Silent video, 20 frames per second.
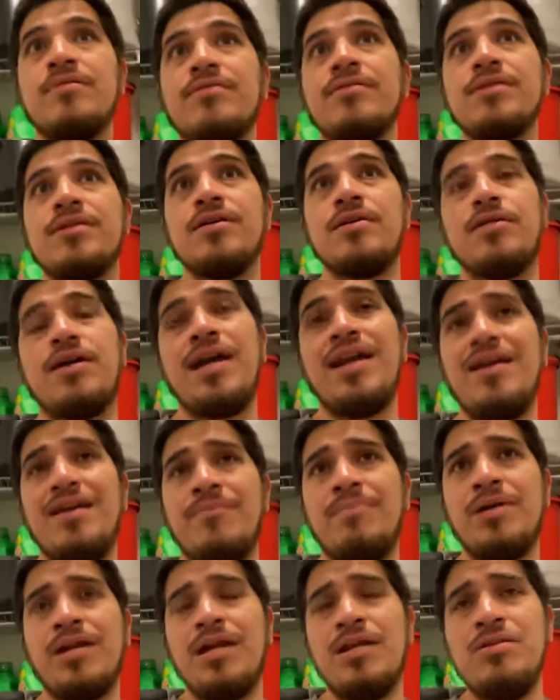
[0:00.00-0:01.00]
So I'm not,
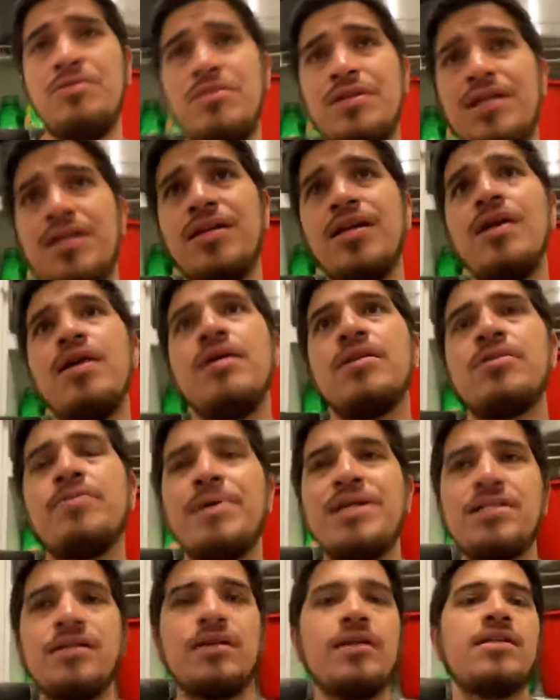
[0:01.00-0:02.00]
but I do think, so
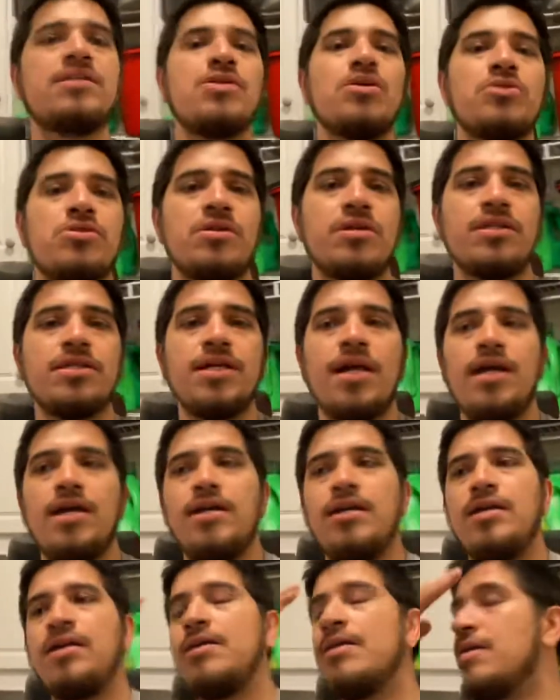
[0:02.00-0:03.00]
basically social
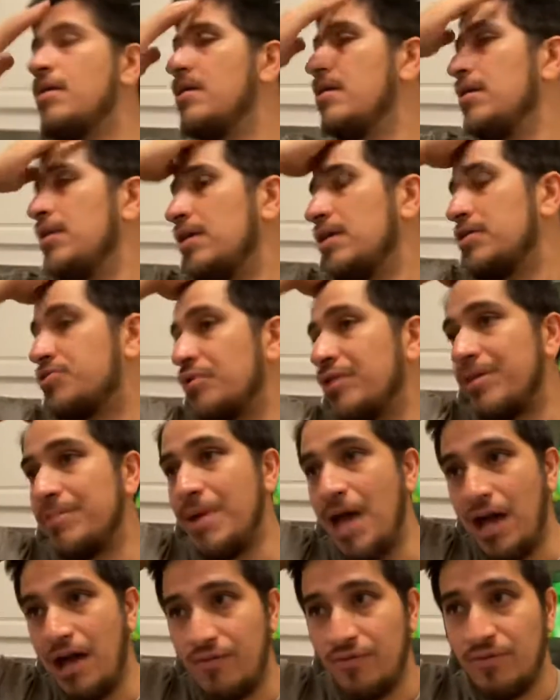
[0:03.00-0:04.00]
anxiety is really
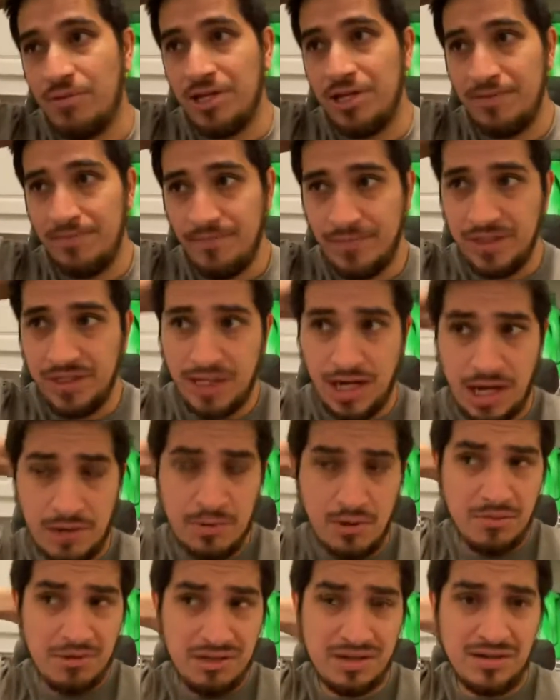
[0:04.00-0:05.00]
bad for me. Today
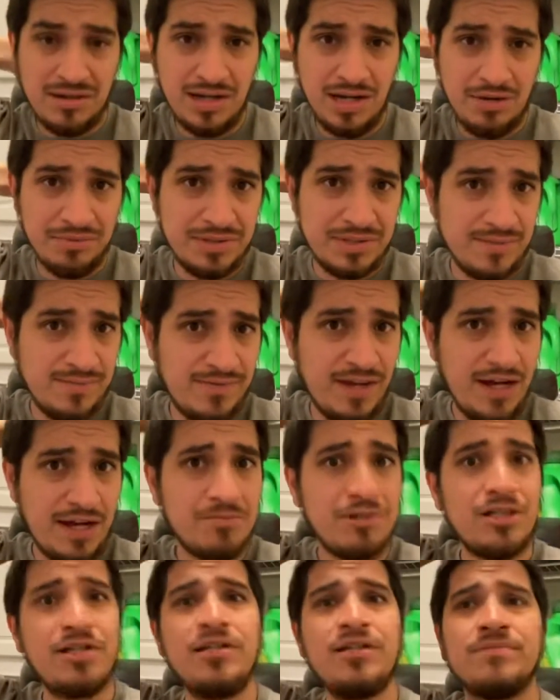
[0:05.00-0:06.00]
we went and hung out with some
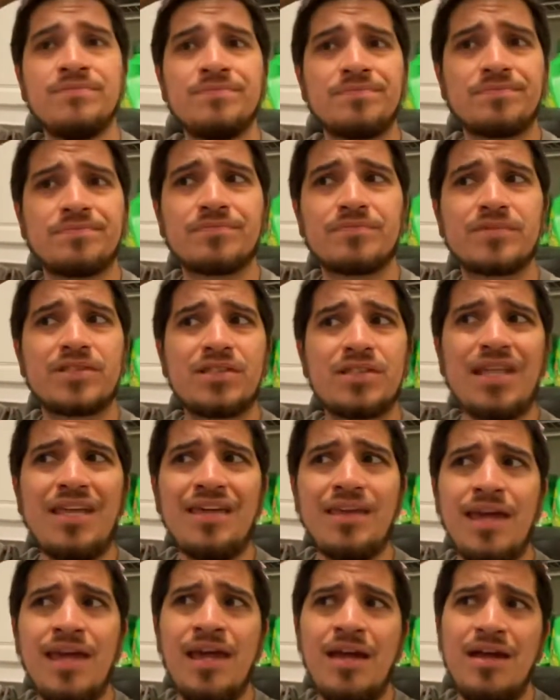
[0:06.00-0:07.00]
family
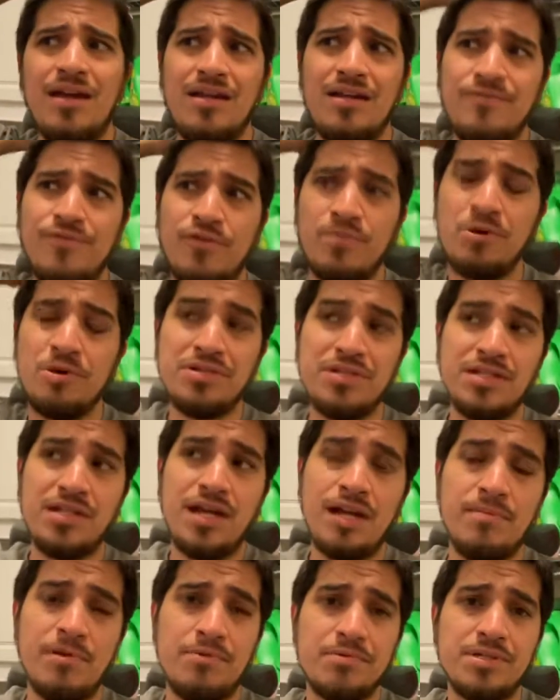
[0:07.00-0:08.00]
and for most of the
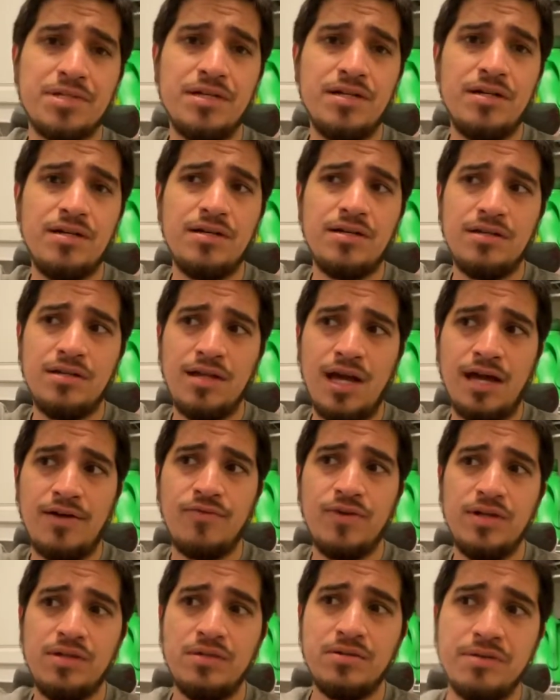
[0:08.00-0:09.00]
time I was good.
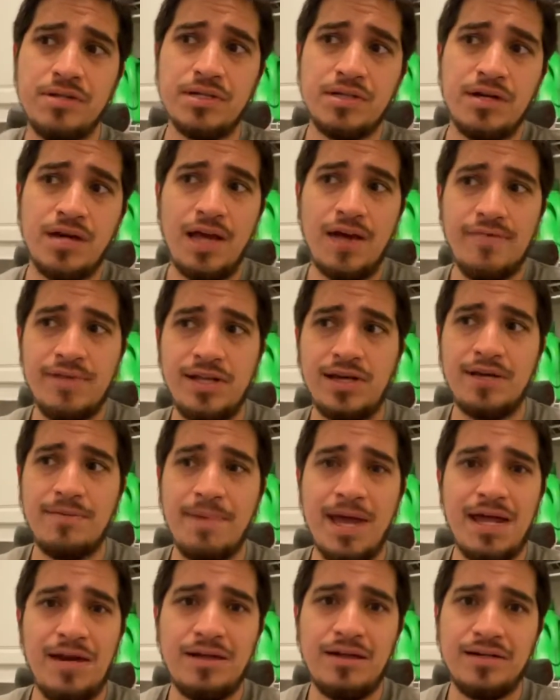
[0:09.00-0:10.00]
Halfway through I started having like a
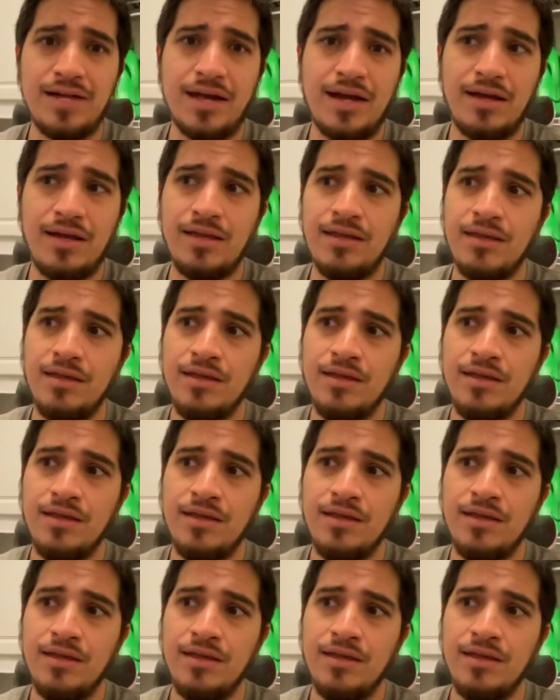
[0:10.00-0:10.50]
panic attack.